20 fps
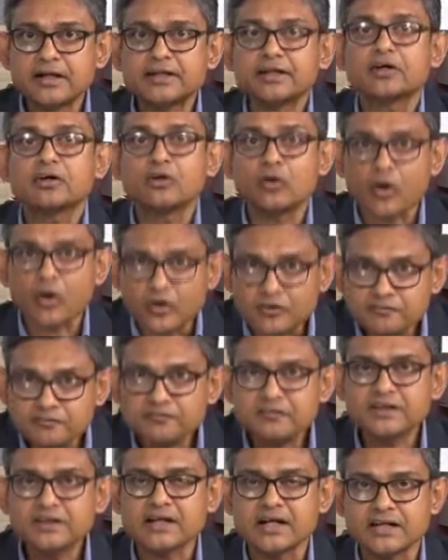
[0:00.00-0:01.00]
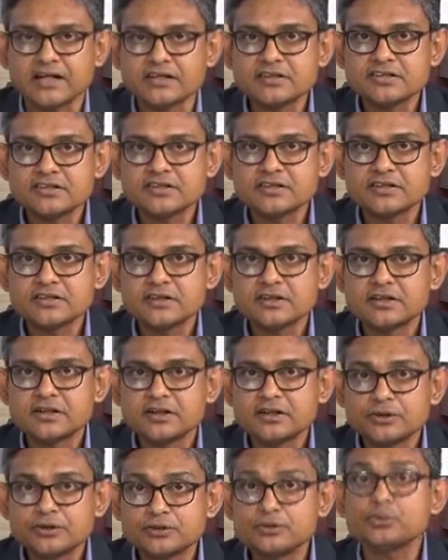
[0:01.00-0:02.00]
the confidence
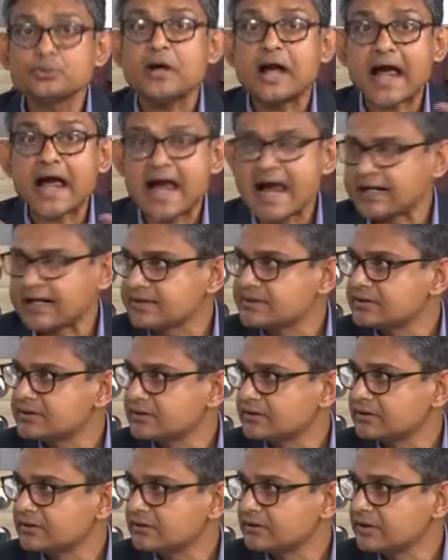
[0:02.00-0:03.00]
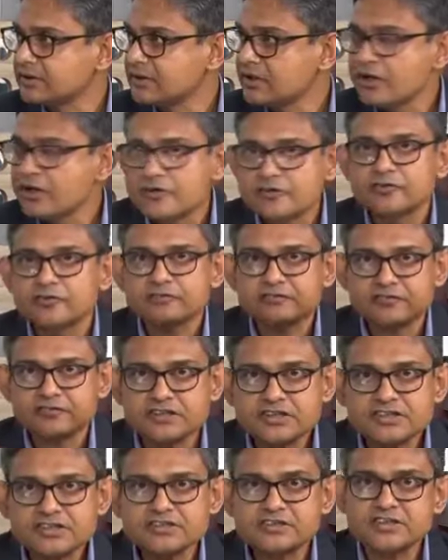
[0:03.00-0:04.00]
to act. That's so
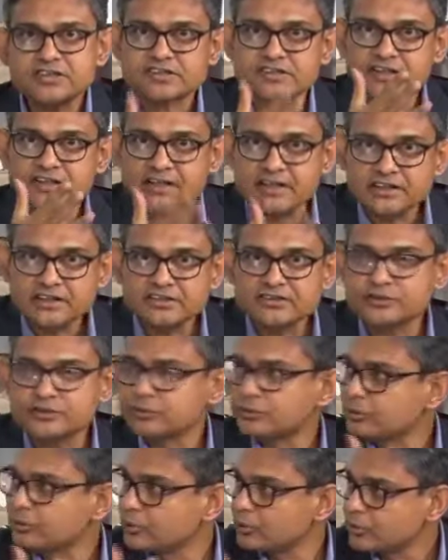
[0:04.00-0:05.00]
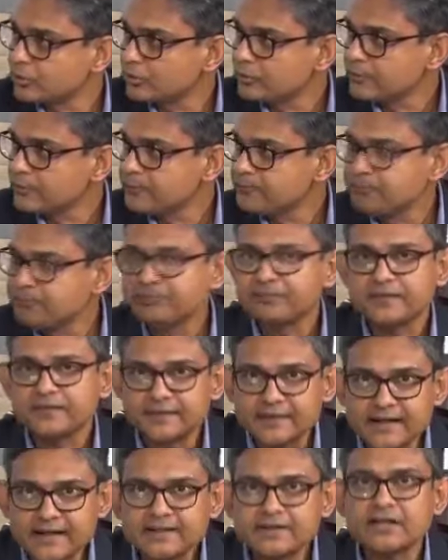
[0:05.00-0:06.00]
first the skills to grow, mm -hmm.
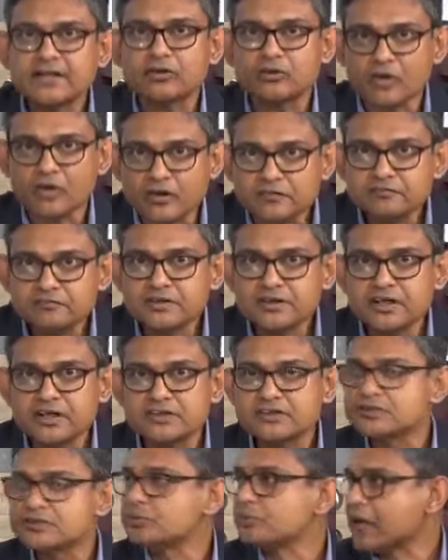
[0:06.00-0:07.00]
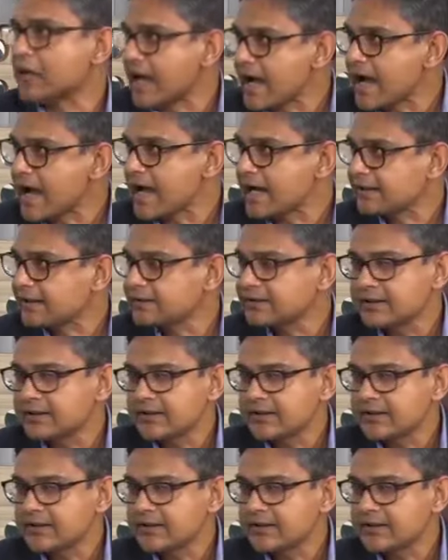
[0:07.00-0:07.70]
then the mm -hmm. confidence to act,